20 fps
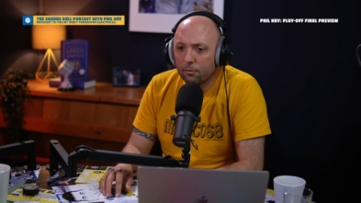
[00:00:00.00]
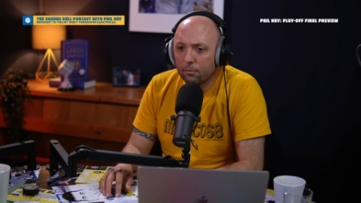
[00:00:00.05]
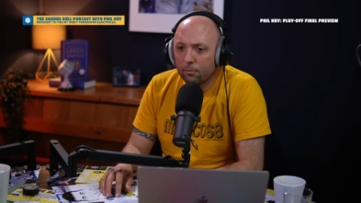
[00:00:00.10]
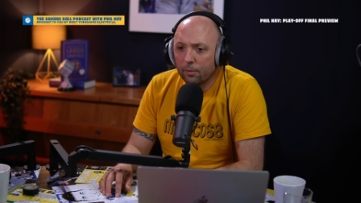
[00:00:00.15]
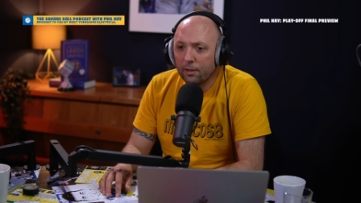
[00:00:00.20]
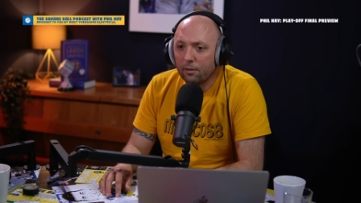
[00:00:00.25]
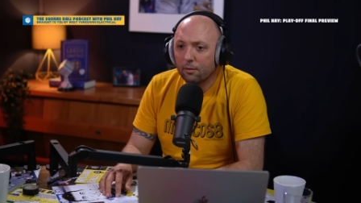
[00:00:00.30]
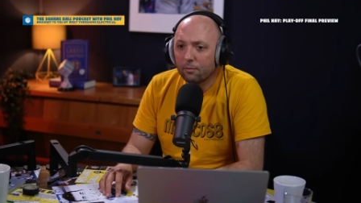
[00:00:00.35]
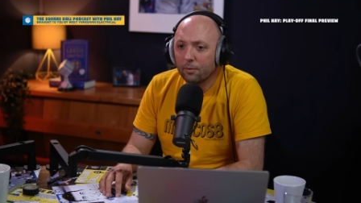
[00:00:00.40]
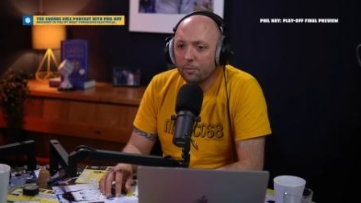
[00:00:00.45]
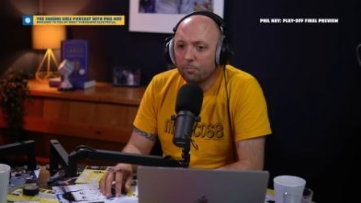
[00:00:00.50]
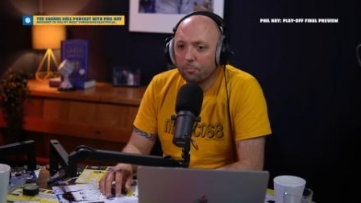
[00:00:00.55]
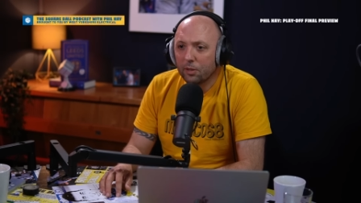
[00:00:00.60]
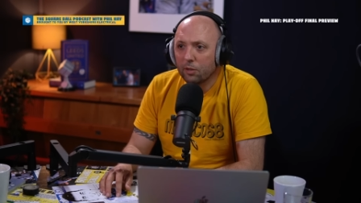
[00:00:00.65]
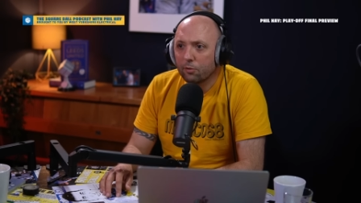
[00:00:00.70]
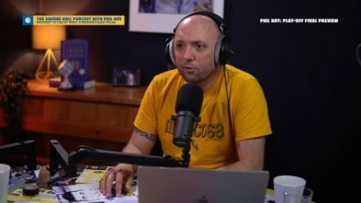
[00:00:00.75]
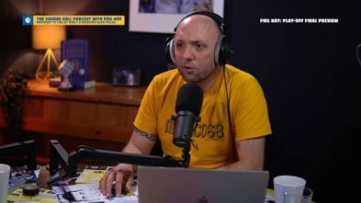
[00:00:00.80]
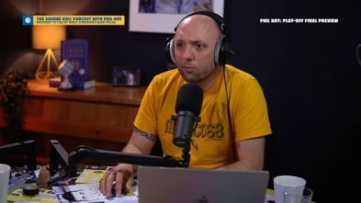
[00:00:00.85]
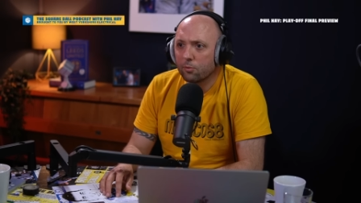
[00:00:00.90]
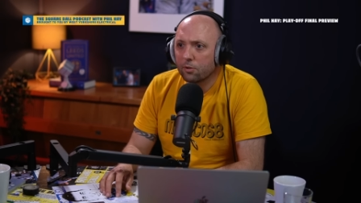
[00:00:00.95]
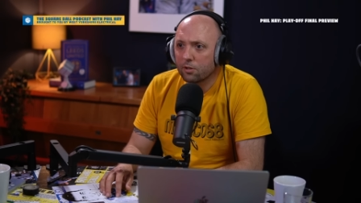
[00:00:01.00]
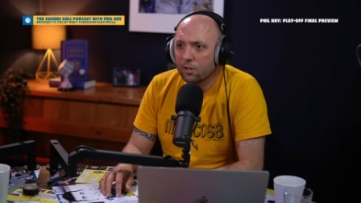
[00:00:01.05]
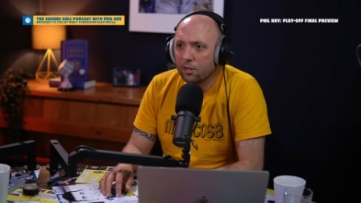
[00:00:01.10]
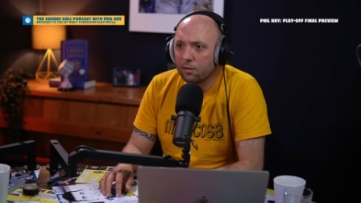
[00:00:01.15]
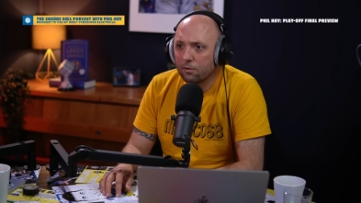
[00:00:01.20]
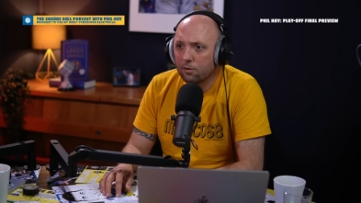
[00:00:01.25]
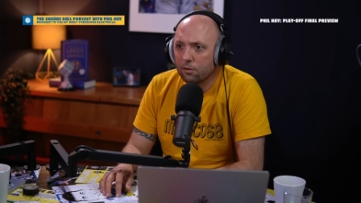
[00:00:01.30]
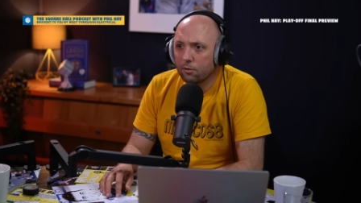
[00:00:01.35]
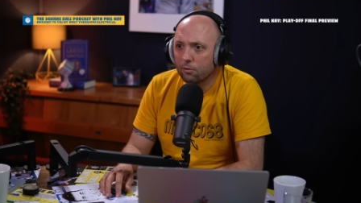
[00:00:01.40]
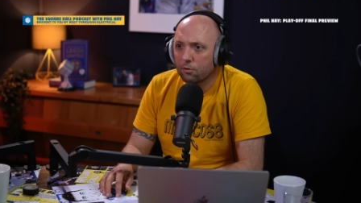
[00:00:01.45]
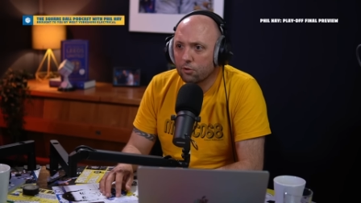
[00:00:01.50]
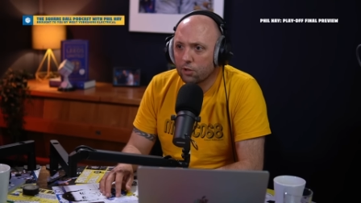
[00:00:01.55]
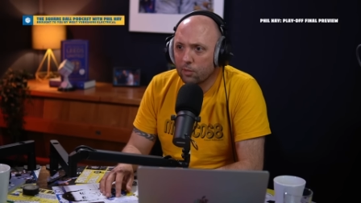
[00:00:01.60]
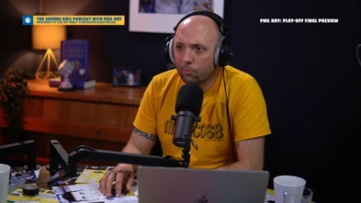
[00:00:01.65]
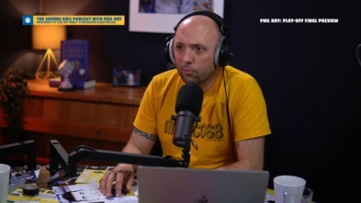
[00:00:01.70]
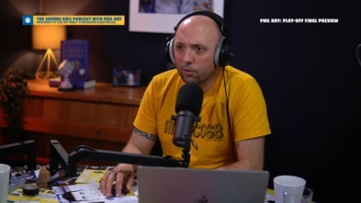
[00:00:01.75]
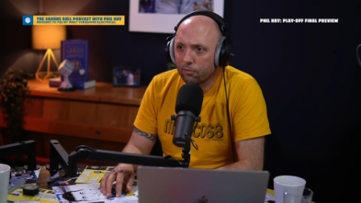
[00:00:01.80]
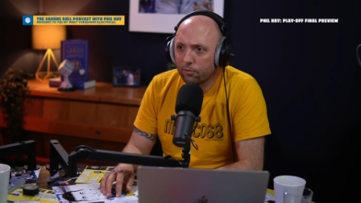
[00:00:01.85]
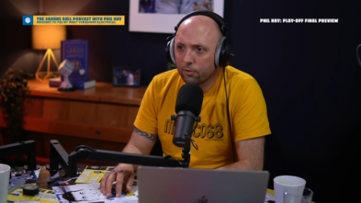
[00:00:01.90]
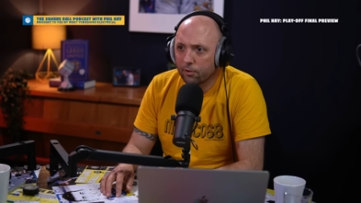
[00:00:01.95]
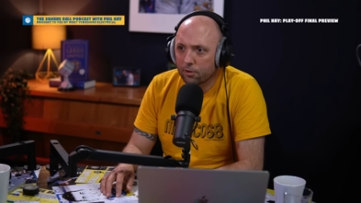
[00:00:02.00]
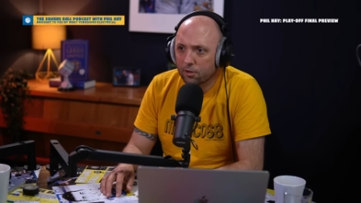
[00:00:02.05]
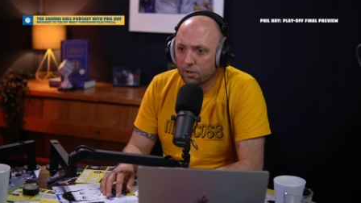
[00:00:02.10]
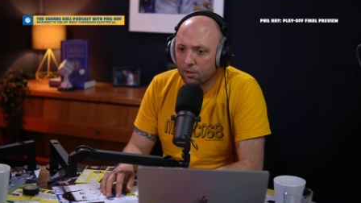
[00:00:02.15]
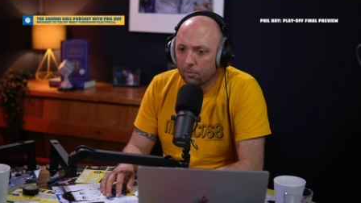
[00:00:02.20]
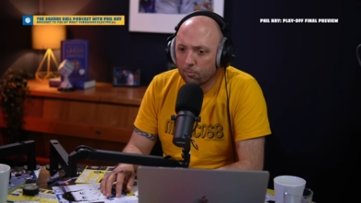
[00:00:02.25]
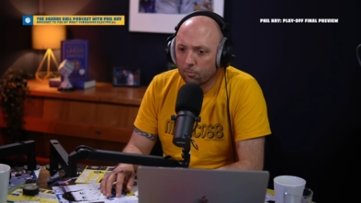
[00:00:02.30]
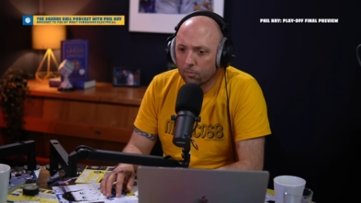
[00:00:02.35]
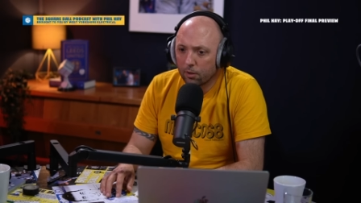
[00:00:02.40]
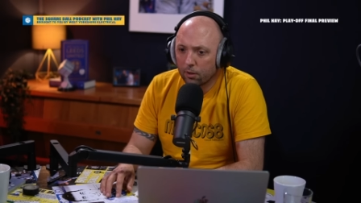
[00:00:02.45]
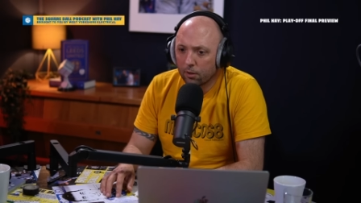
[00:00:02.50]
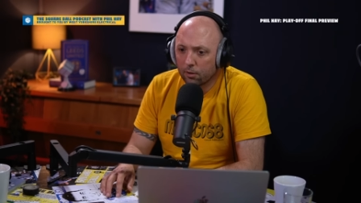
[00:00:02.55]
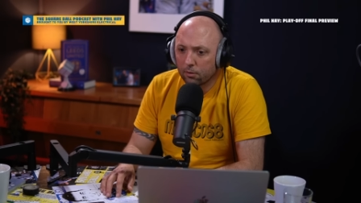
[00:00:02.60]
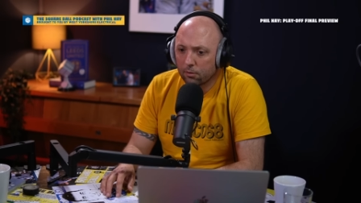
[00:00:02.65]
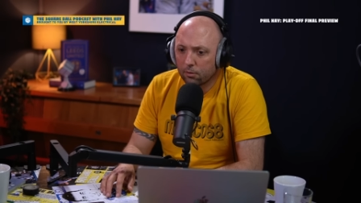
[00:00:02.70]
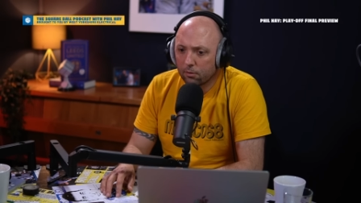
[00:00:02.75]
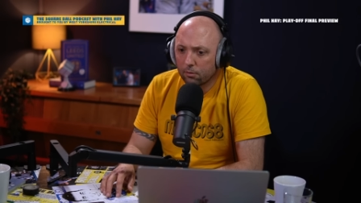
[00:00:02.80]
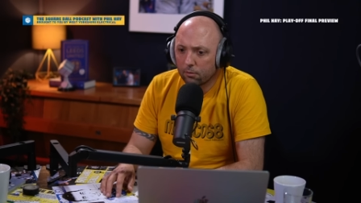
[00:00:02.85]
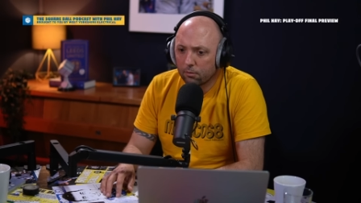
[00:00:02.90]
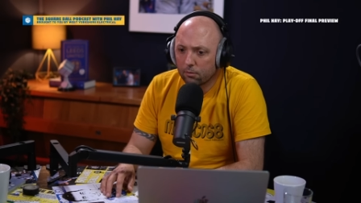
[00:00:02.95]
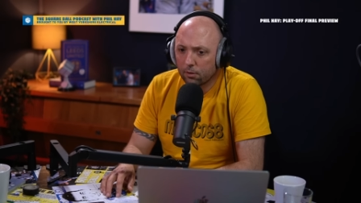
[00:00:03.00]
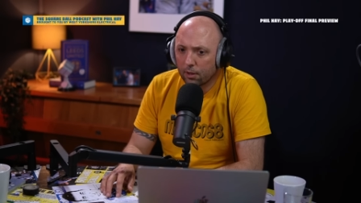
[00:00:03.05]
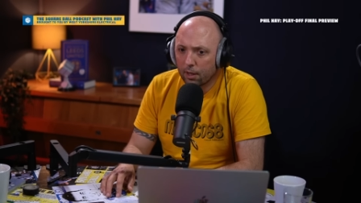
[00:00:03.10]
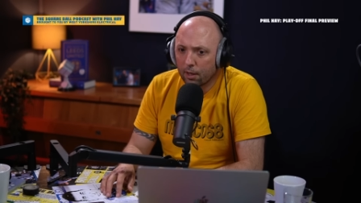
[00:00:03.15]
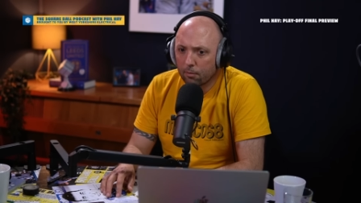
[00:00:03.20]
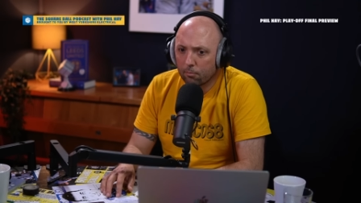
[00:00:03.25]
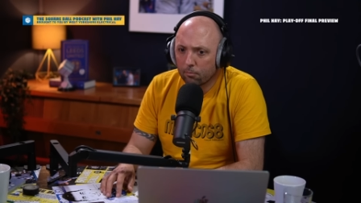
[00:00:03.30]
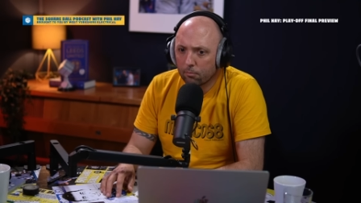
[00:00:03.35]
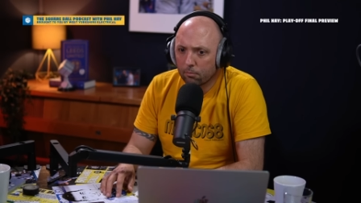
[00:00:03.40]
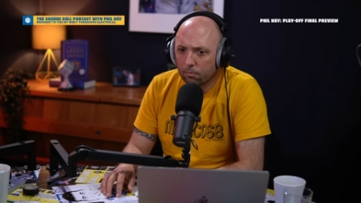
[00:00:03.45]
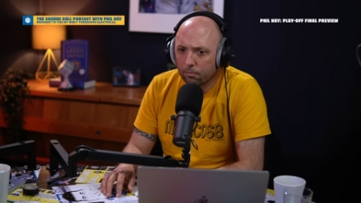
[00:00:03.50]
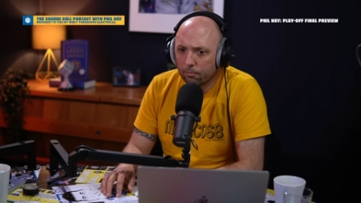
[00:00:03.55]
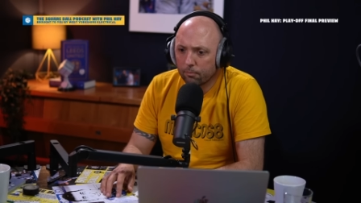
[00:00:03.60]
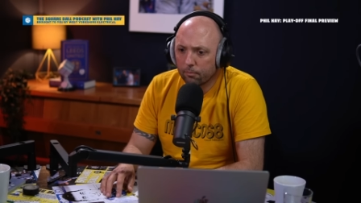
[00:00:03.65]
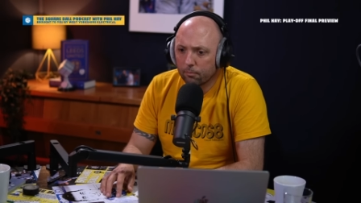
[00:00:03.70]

when when Bielsa was saying to you, train with the first team, and um,